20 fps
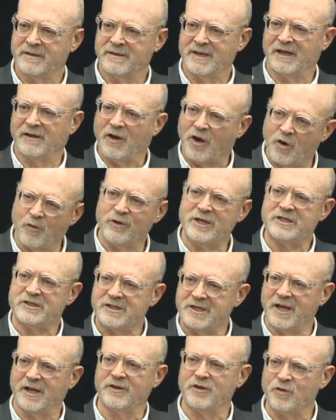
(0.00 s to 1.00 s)
They'll always
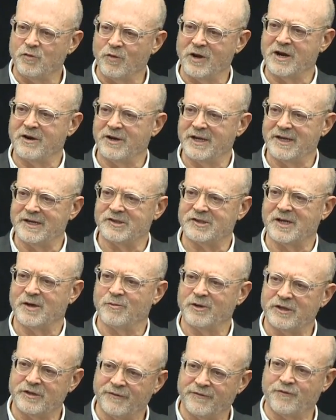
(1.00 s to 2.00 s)
tell you where it is. I
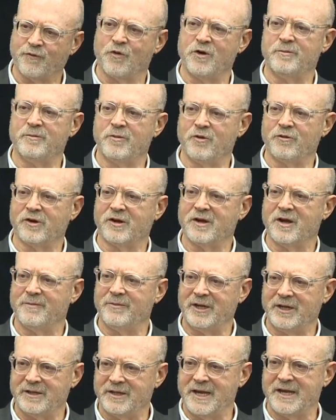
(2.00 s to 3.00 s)
went to Ford Motor
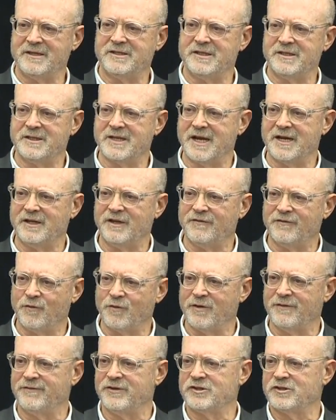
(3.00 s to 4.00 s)
Company in
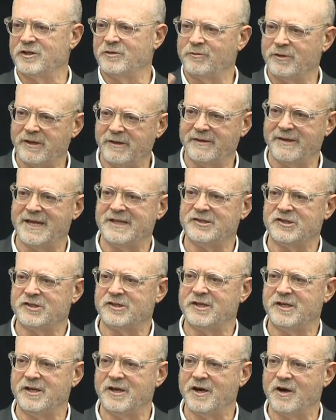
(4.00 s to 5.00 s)
1994 and visited with the then
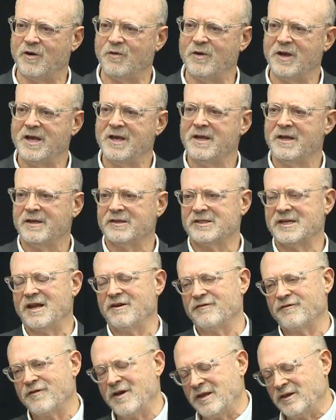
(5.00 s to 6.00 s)
CEO, because I had
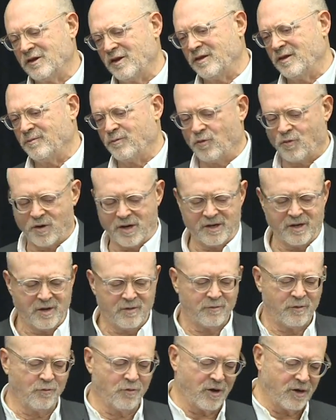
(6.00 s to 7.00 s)
a friend on the board.
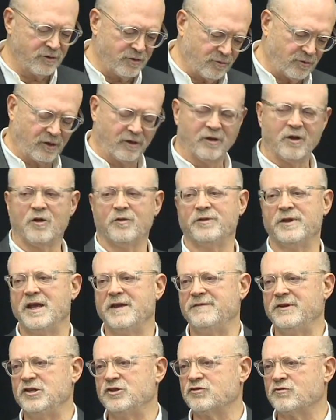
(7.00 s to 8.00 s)
We wanted to do a little old
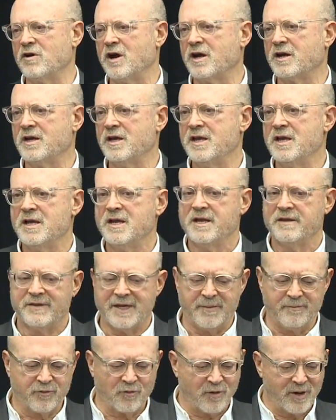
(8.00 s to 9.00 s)
Navy truck.
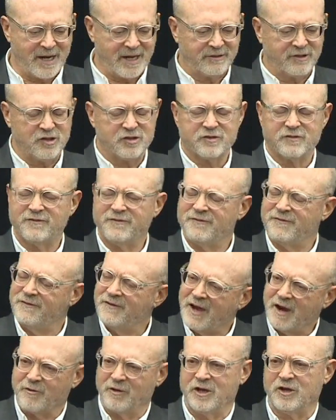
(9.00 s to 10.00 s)
They brought out these
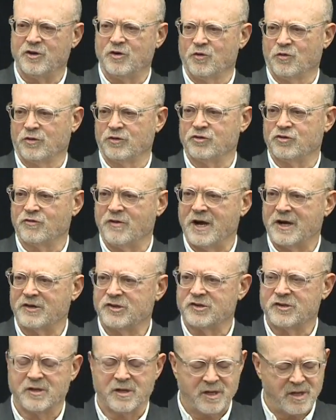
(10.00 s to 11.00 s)
very cool
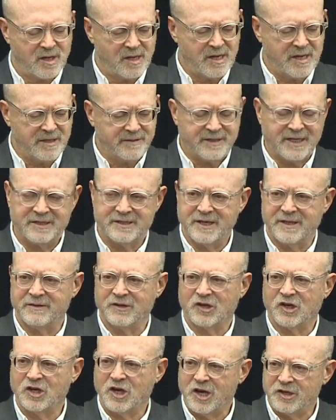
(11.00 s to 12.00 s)
trucks. They said
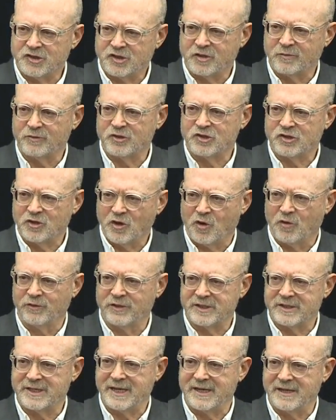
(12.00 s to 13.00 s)
the customers told
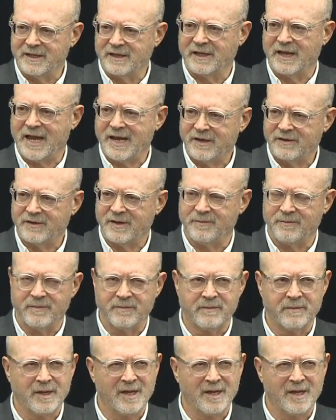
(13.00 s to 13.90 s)
us they didn't like them.